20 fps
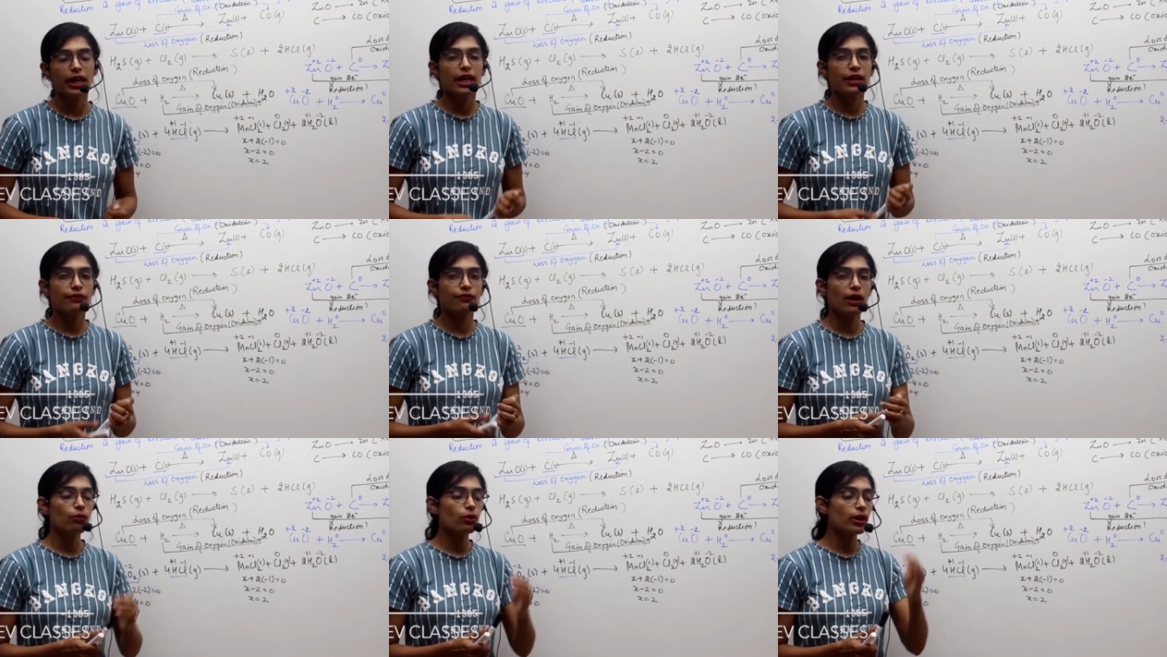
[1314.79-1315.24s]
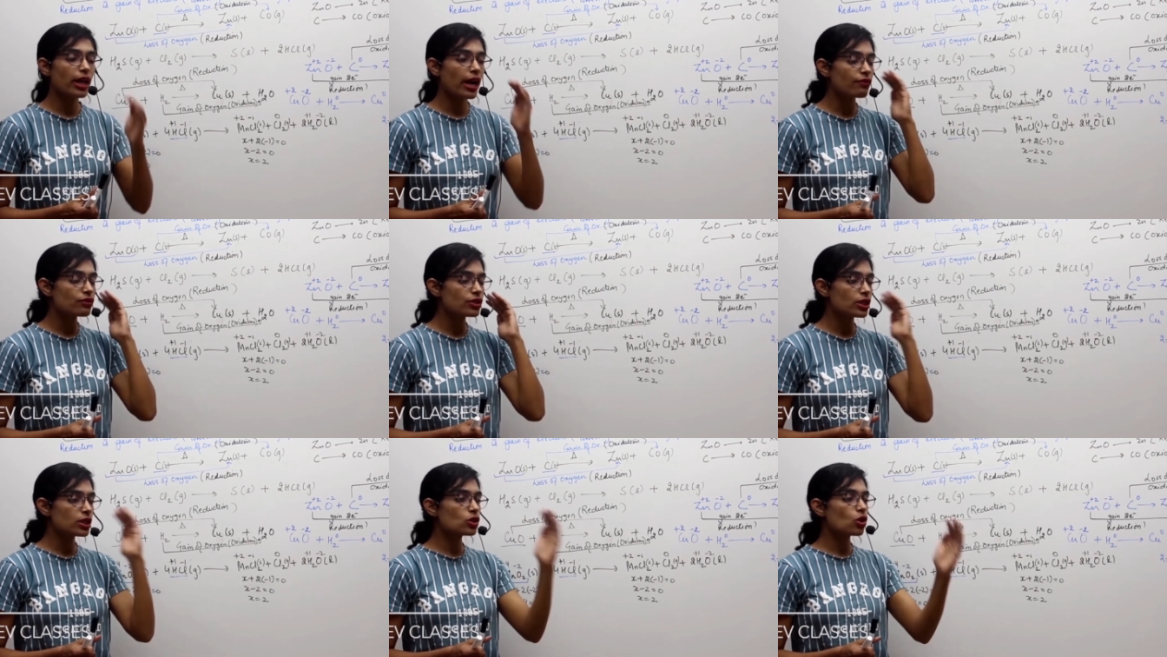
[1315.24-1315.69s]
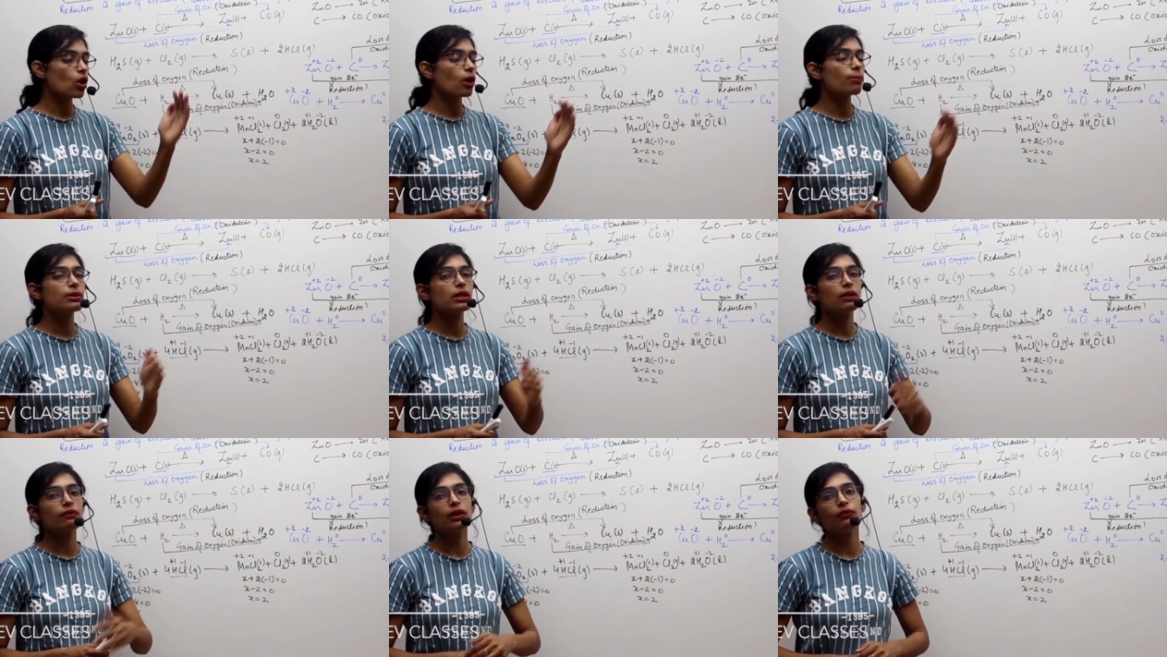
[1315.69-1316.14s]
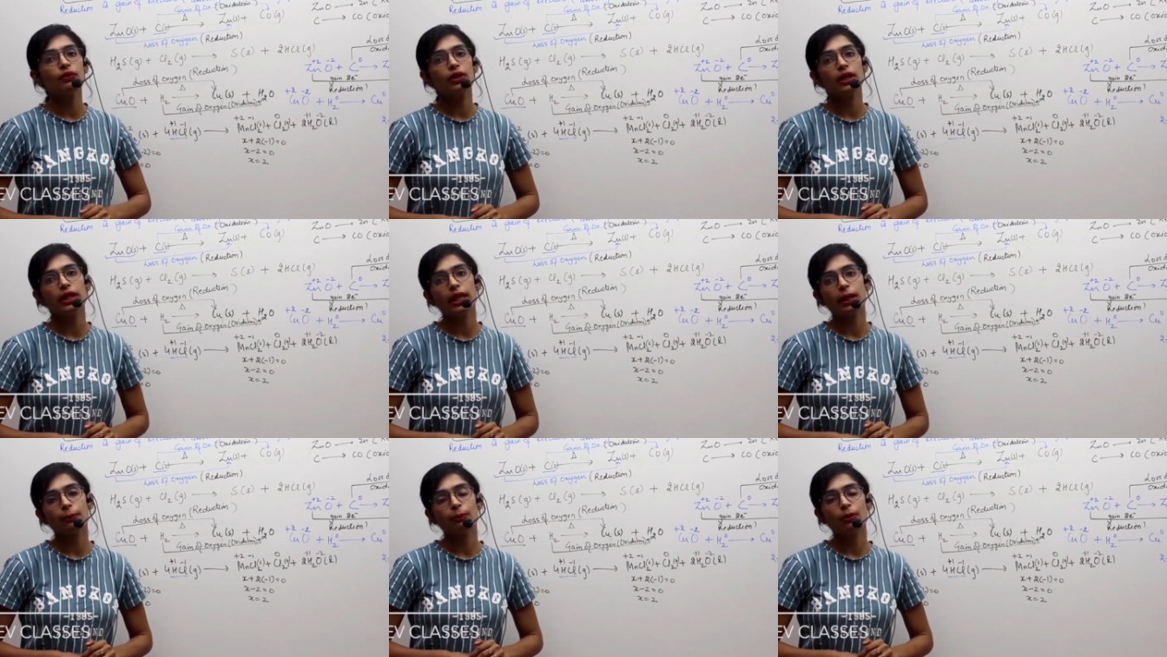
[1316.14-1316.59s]
If I would have just observed it with
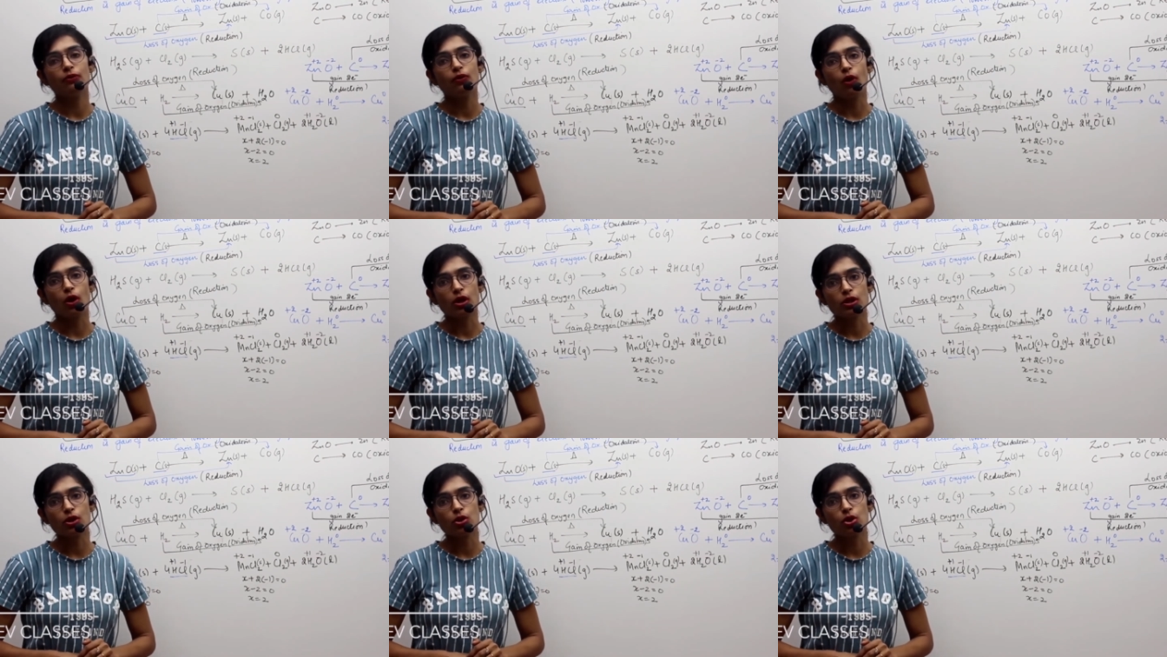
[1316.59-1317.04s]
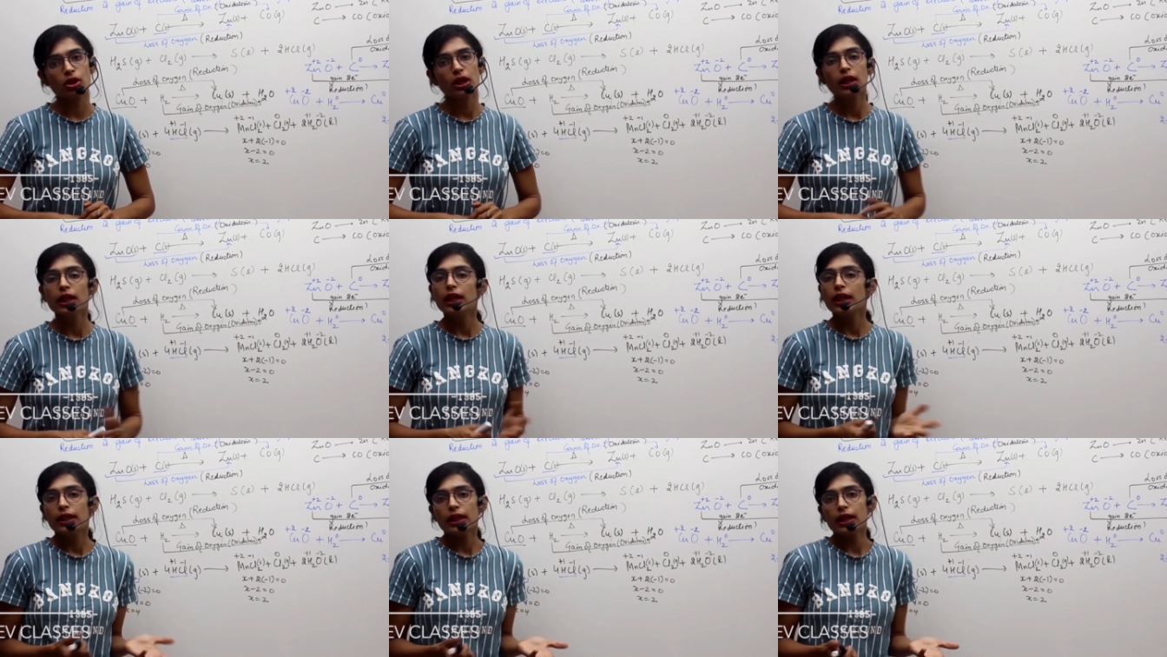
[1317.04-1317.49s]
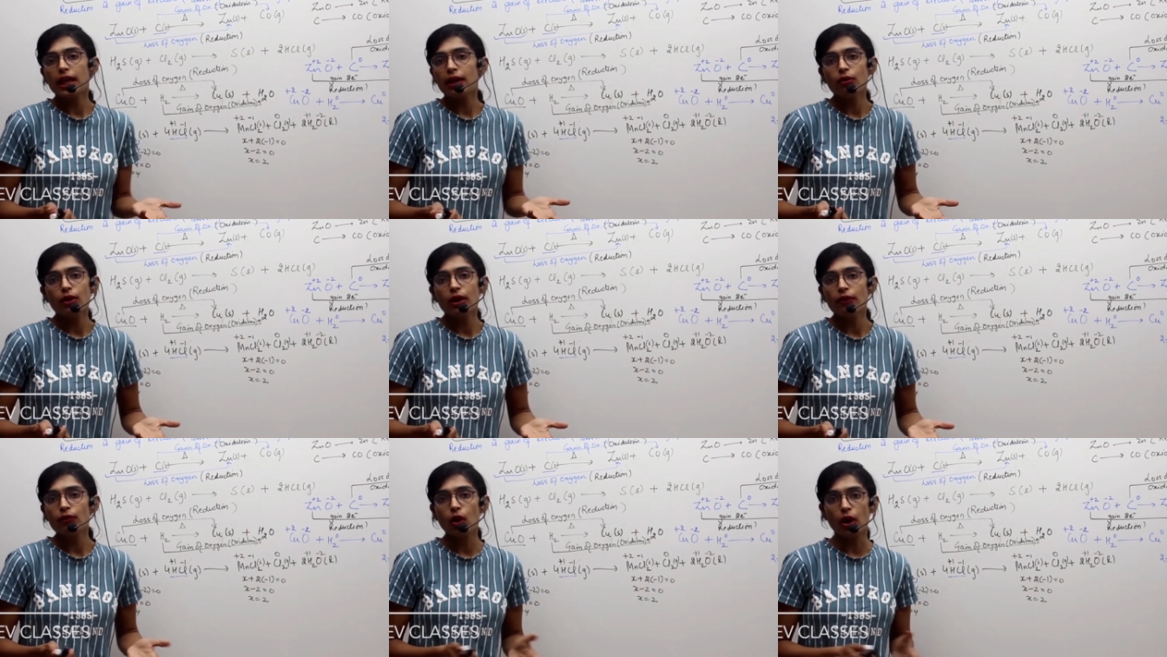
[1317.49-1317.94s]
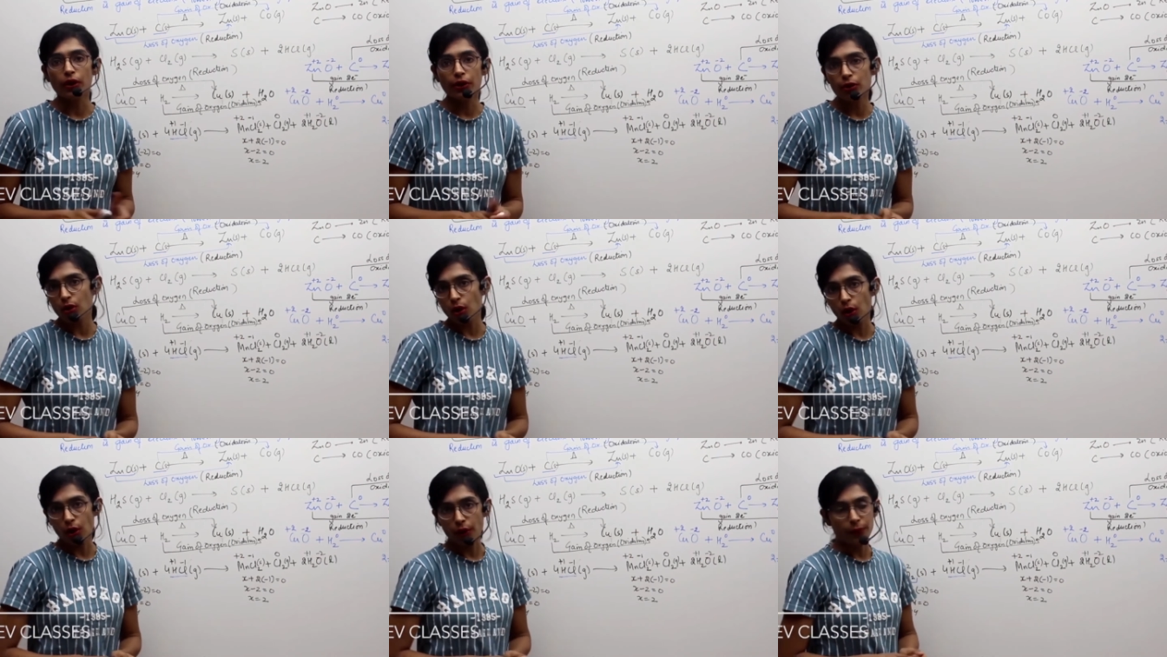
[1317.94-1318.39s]
the help of oxygen, then I would have got
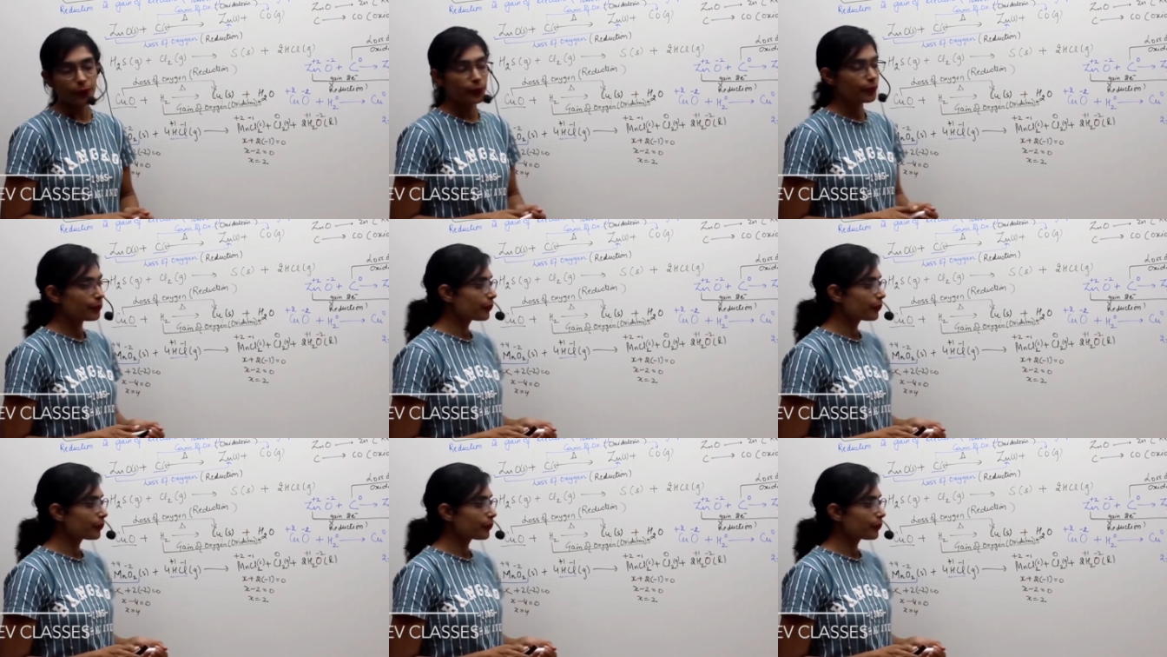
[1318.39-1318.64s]
it wrong.